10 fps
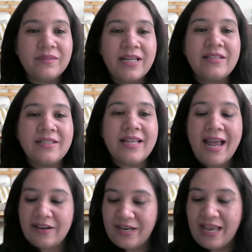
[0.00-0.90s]
That's a
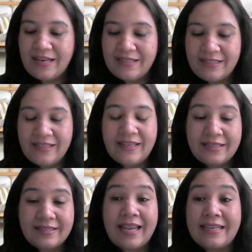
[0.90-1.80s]
sad reality
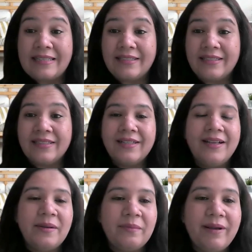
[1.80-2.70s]
that is getting
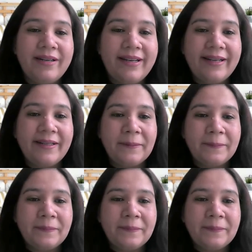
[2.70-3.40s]
built in.